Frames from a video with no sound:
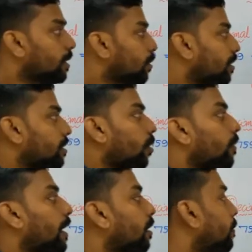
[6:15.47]
So this is how
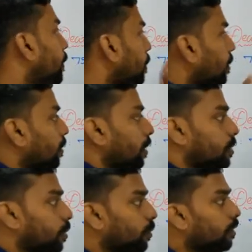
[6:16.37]
we can convert these
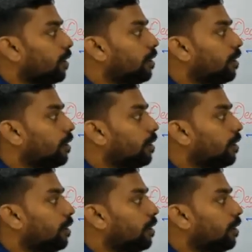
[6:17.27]
two,